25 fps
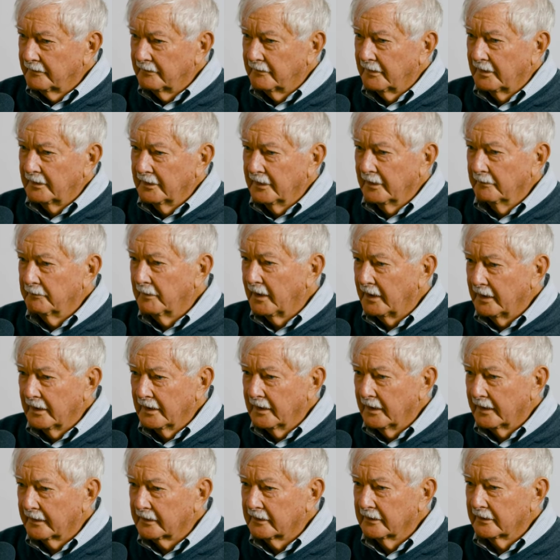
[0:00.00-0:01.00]

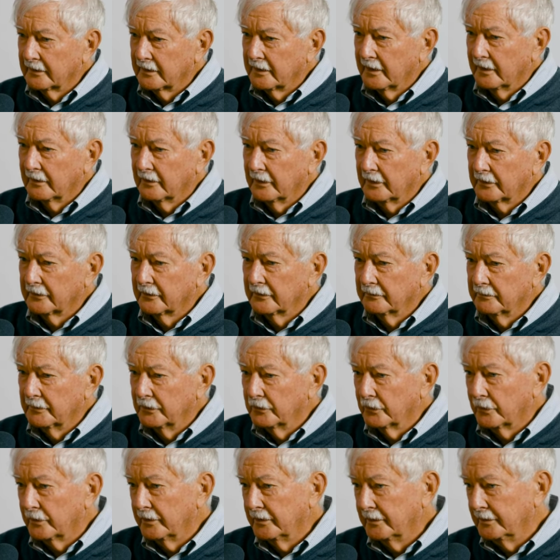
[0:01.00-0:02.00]
malolactic character,
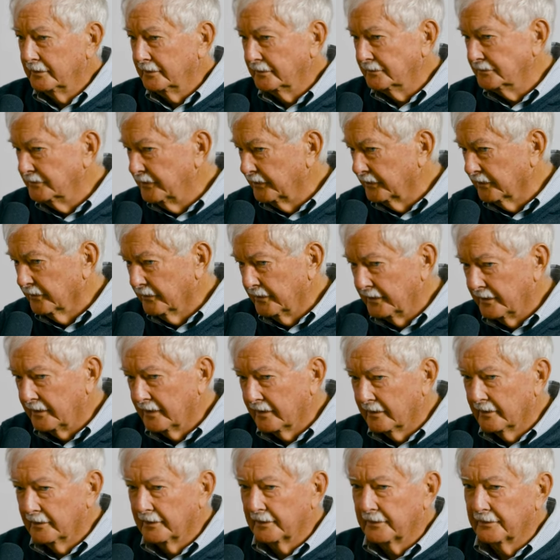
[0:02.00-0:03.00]
milky dairy
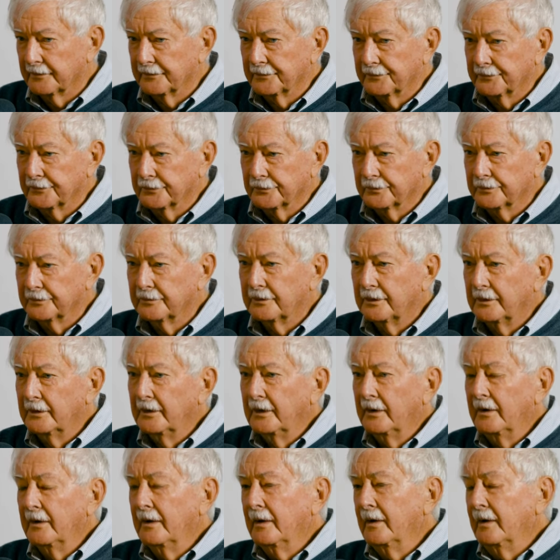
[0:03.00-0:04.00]
characters, or
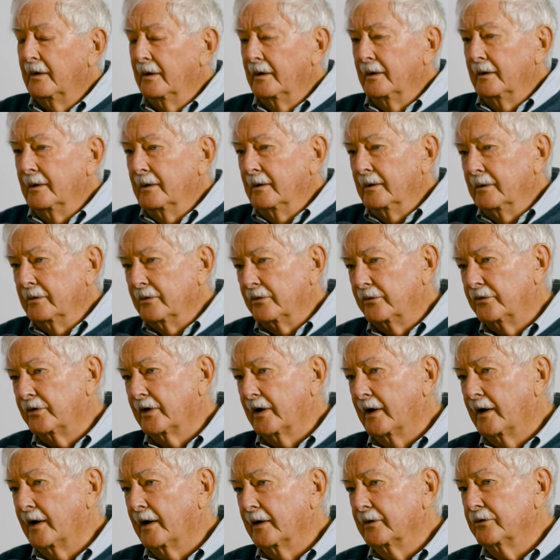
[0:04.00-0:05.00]
mm
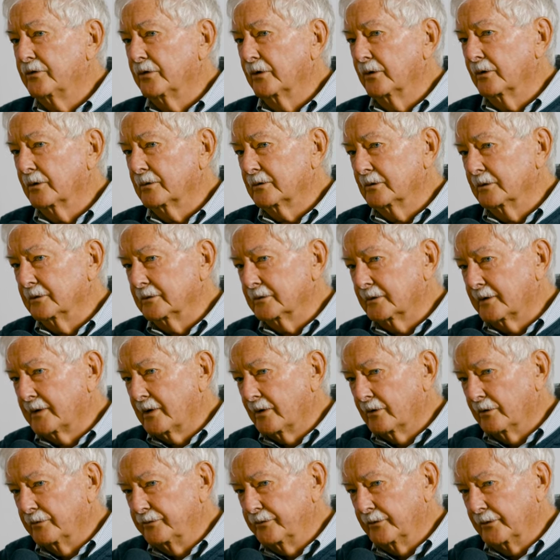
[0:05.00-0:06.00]
char, chocolate,
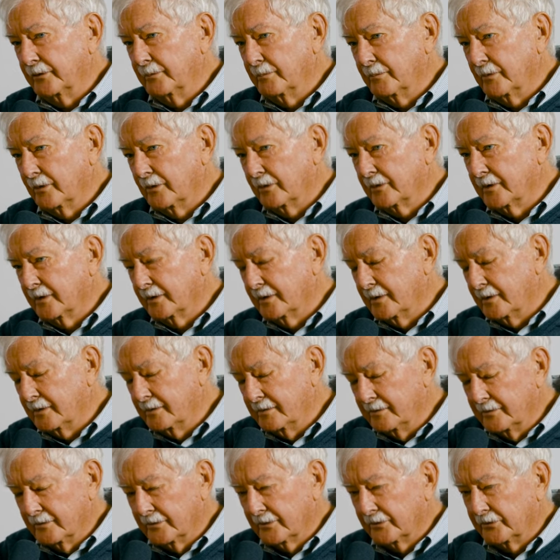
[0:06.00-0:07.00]
coffee, mocha,
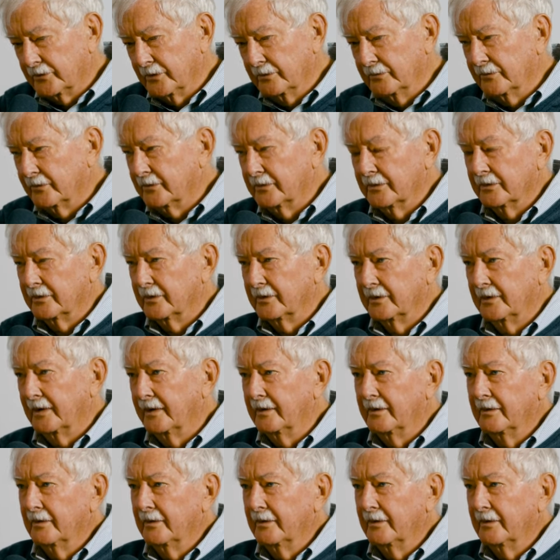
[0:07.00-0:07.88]
the, the